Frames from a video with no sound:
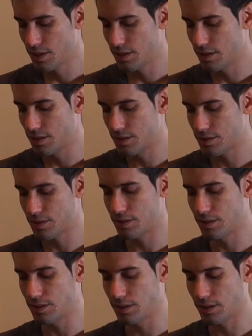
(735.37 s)
is
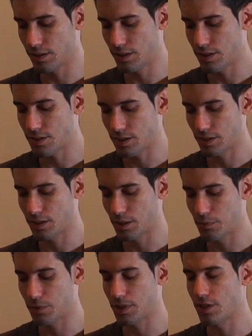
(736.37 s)
the attention and
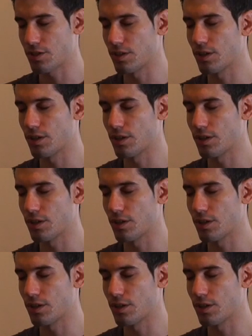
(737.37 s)
reputation